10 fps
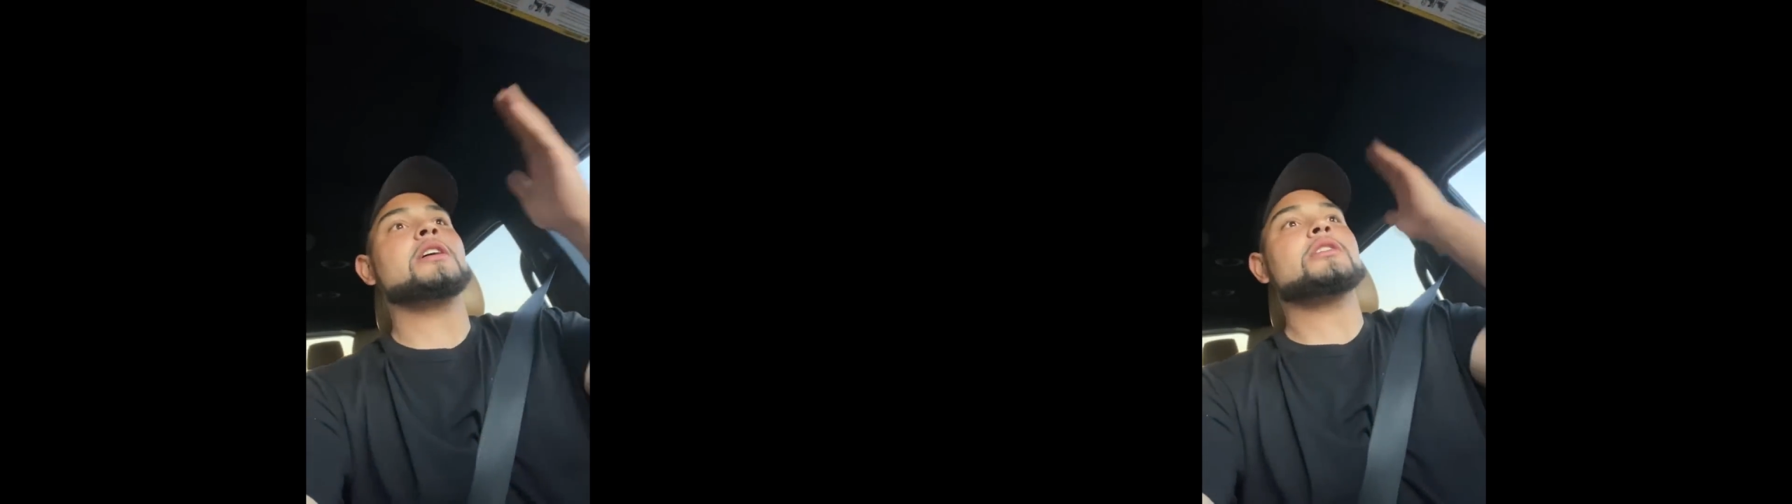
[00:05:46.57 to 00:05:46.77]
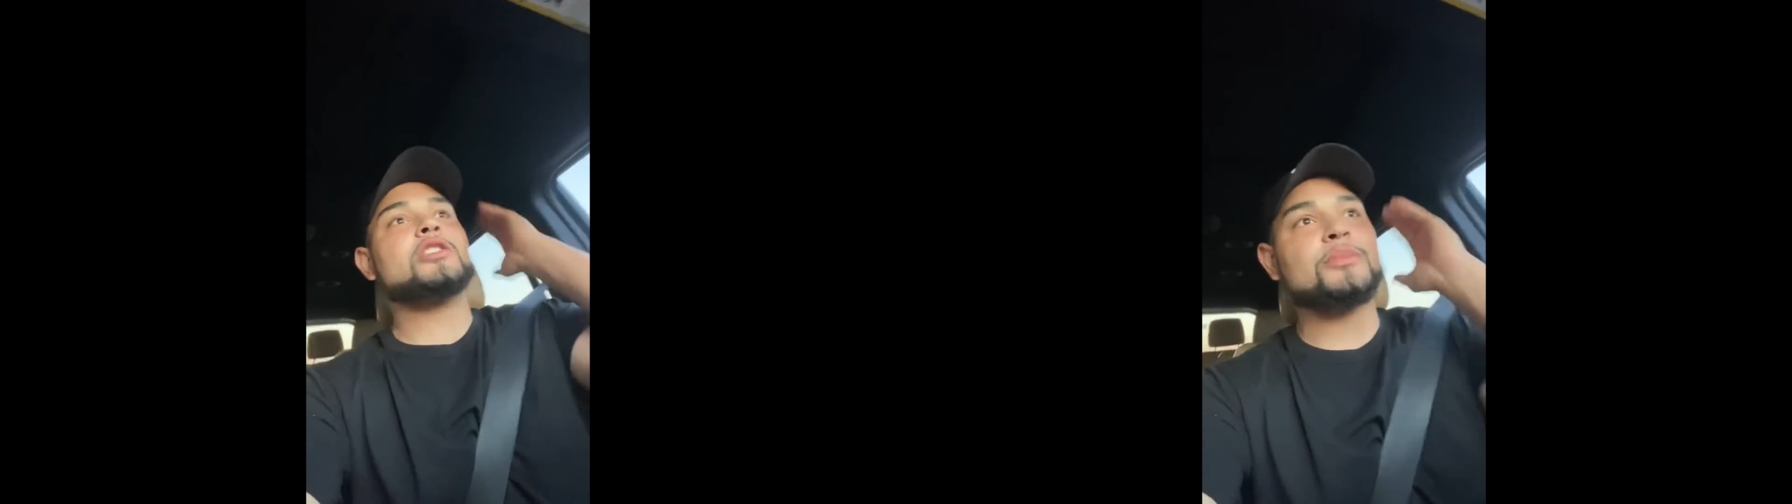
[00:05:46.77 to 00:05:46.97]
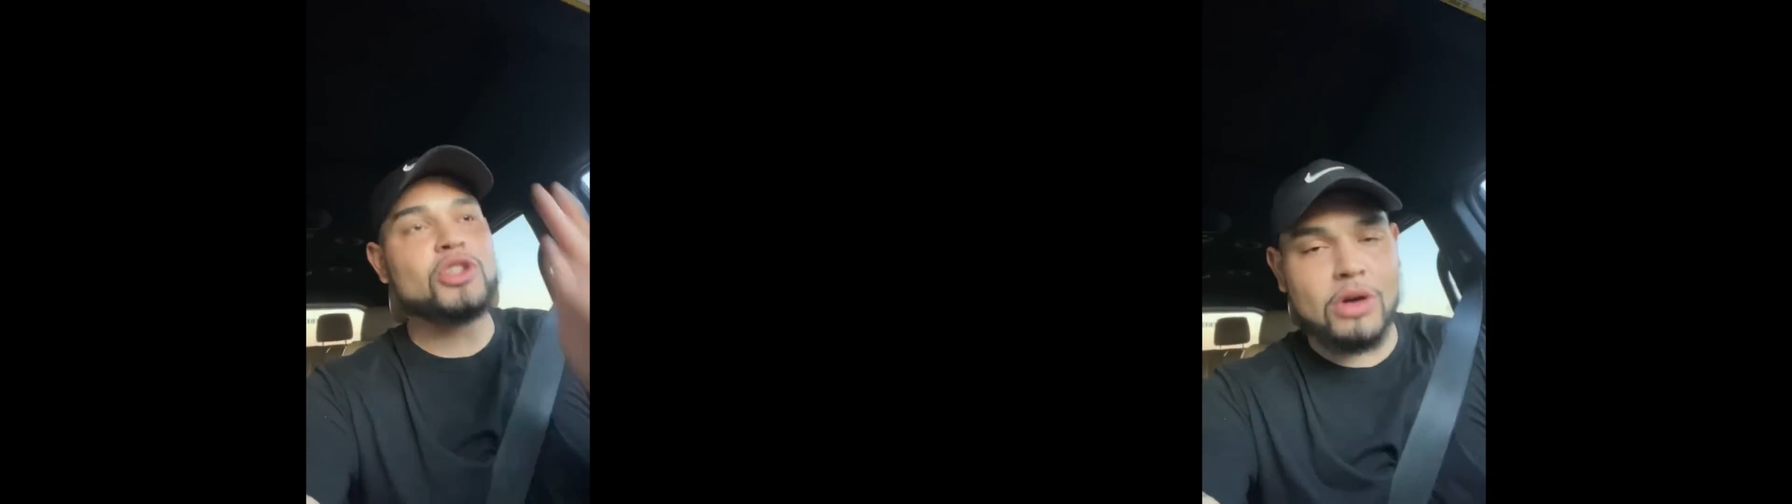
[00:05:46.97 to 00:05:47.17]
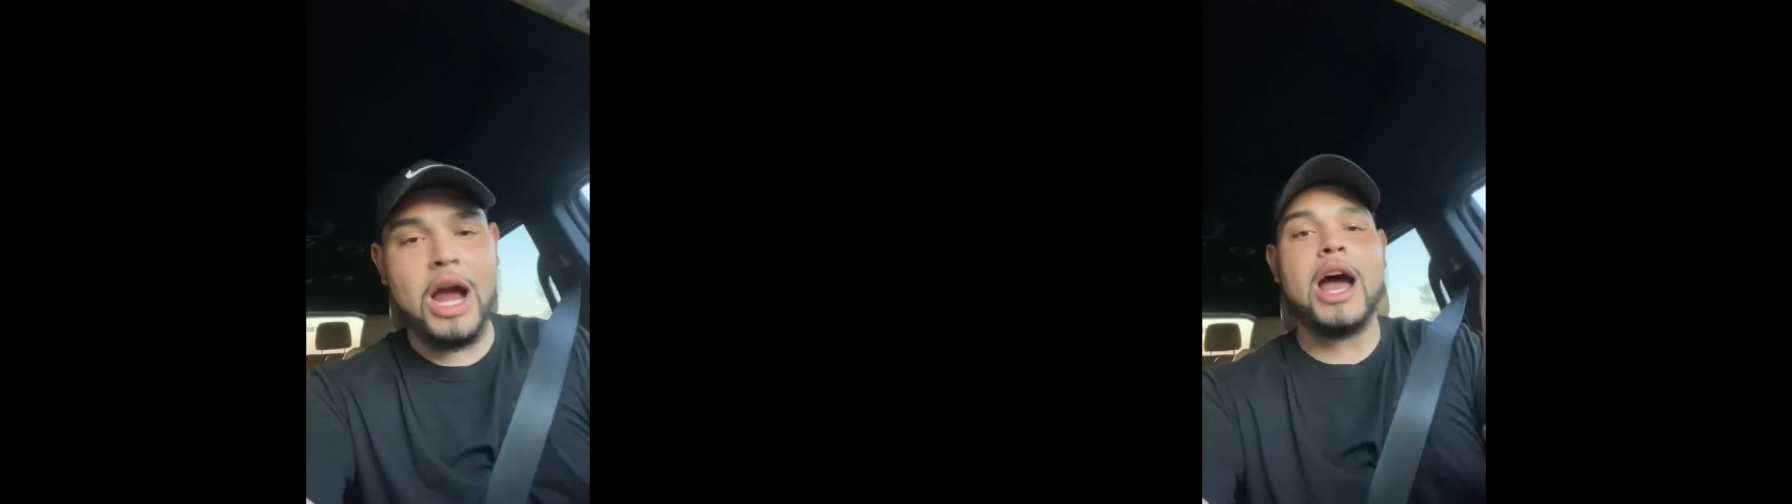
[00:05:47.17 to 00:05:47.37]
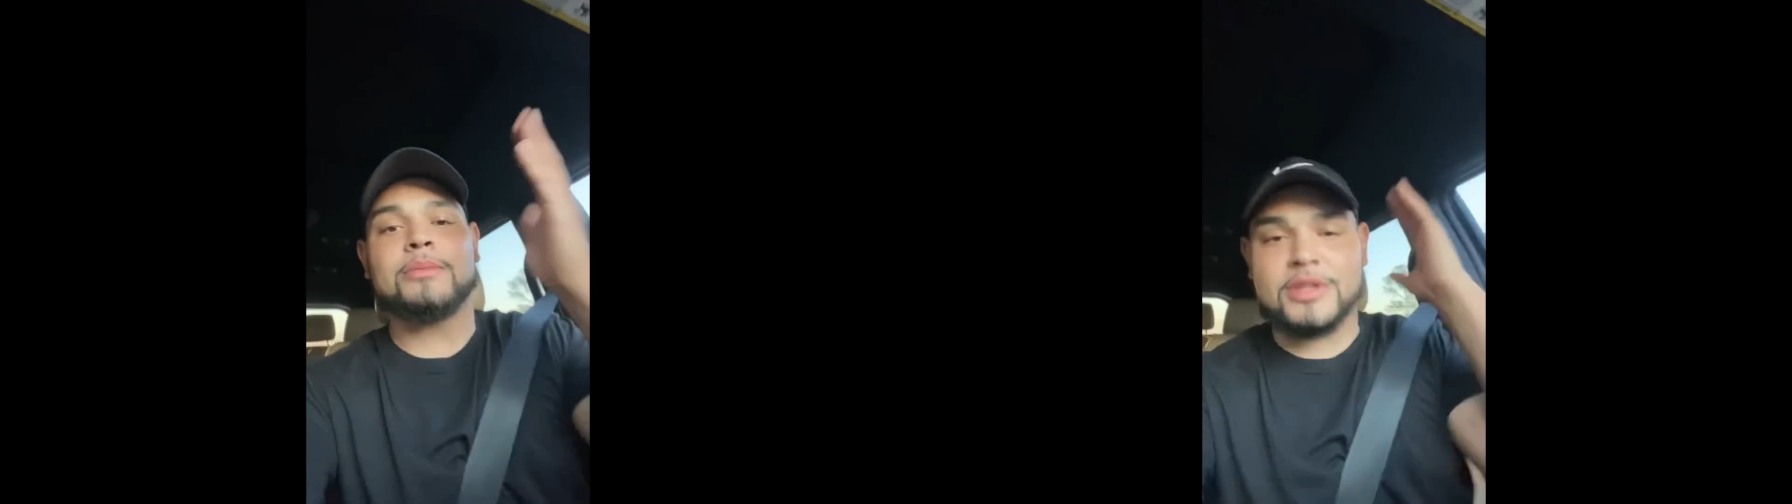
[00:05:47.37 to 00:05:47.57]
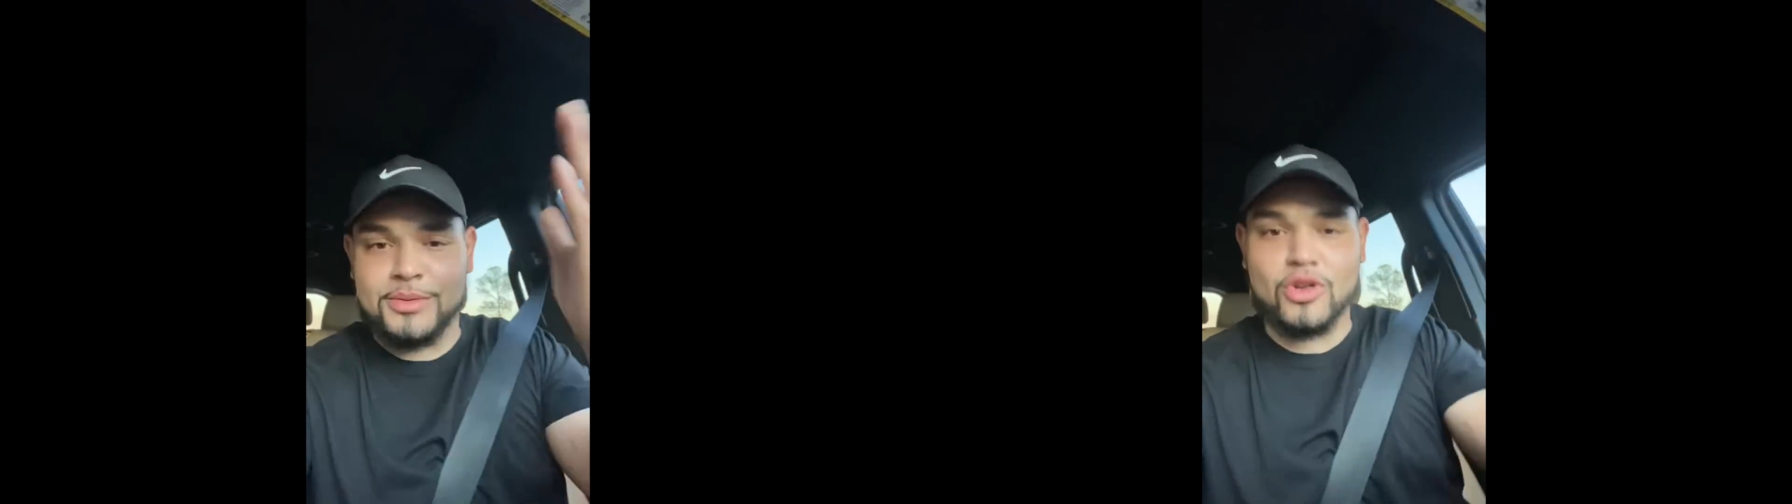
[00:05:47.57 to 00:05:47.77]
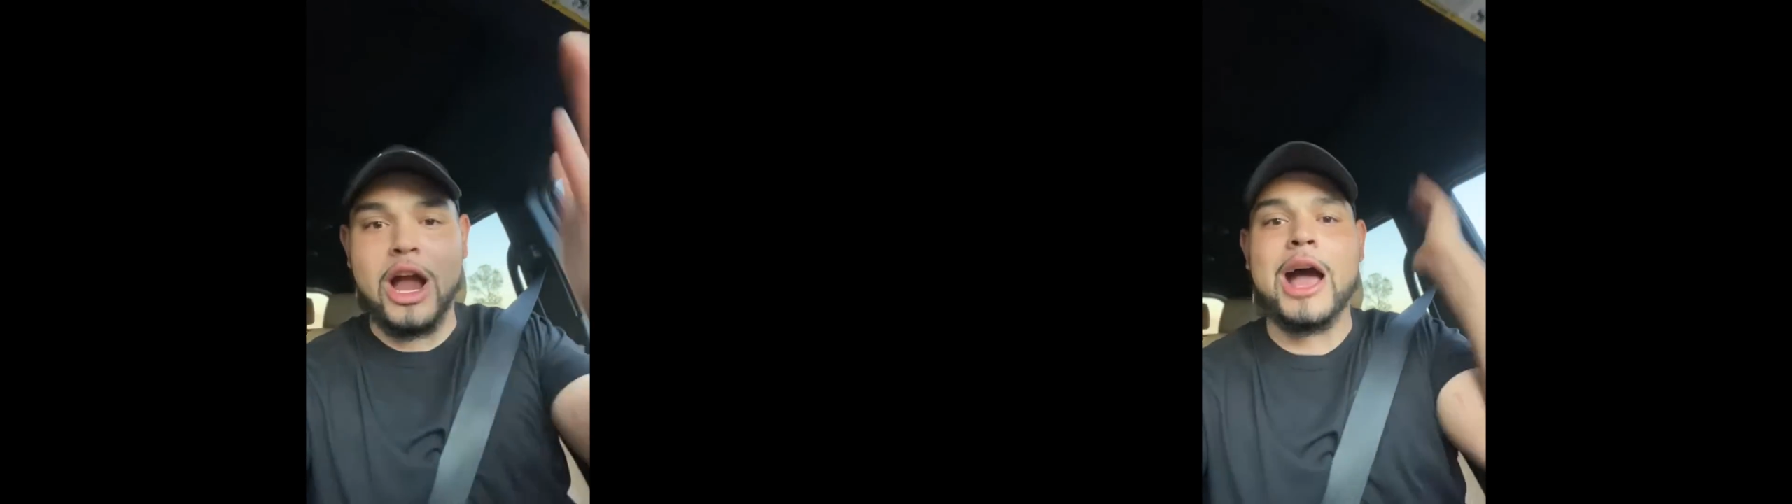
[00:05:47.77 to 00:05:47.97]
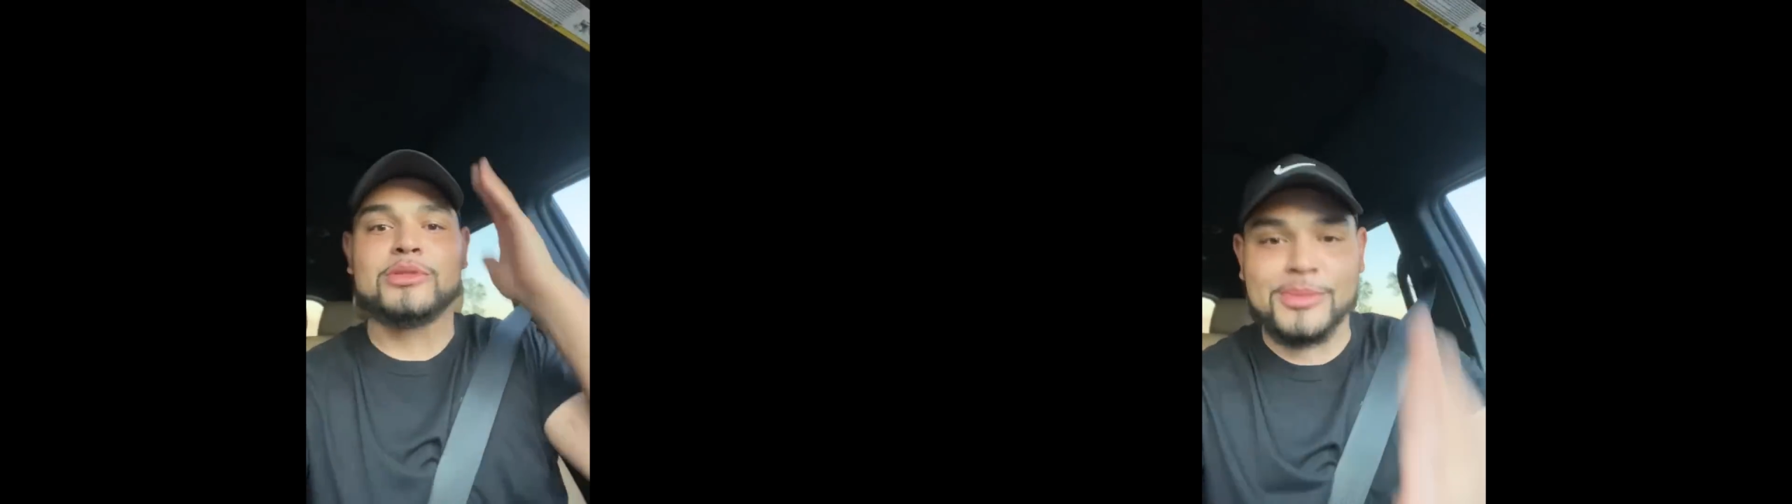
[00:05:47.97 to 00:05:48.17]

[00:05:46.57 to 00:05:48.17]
Subscribe, subscribe,